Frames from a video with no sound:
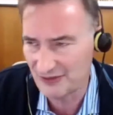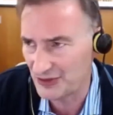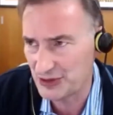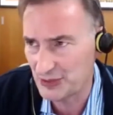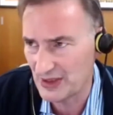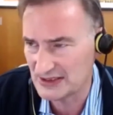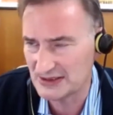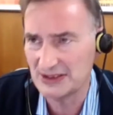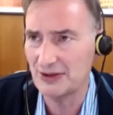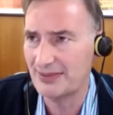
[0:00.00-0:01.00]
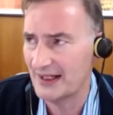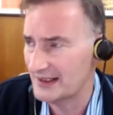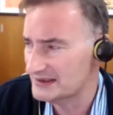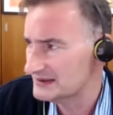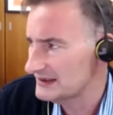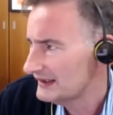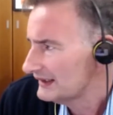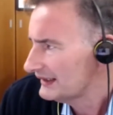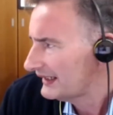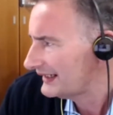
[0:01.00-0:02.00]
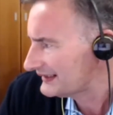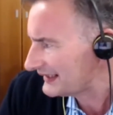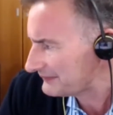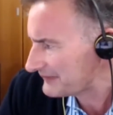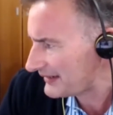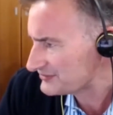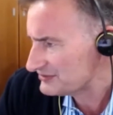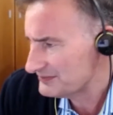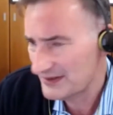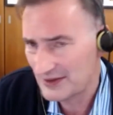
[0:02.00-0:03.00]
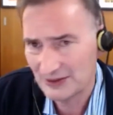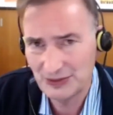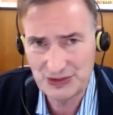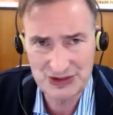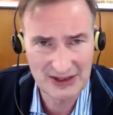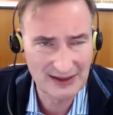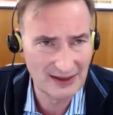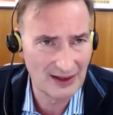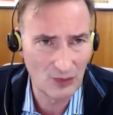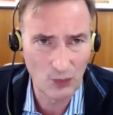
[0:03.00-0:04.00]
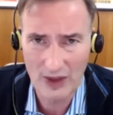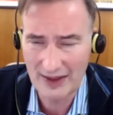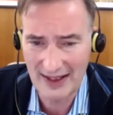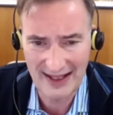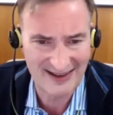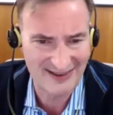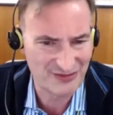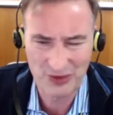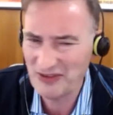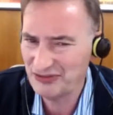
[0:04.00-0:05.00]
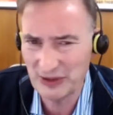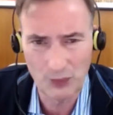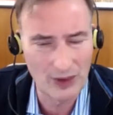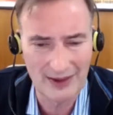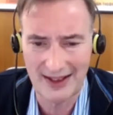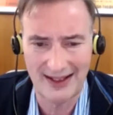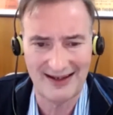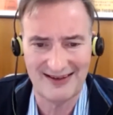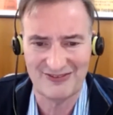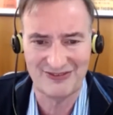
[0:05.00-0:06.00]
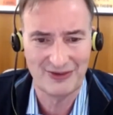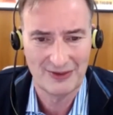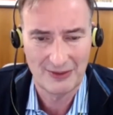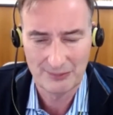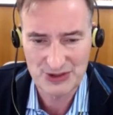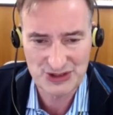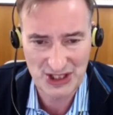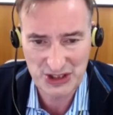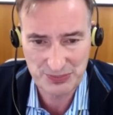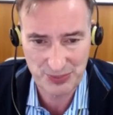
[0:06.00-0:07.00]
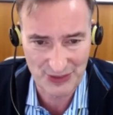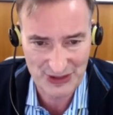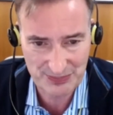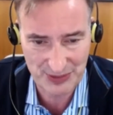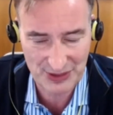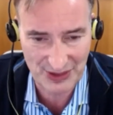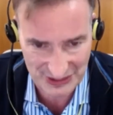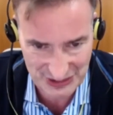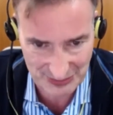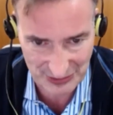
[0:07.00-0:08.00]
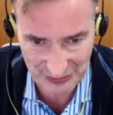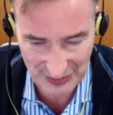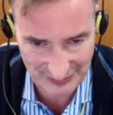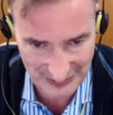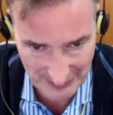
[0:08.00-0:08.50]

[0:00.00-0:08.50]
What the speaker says: the US neobanks, and it came out to be they're losing roughly 1.5 percentage points per customer for every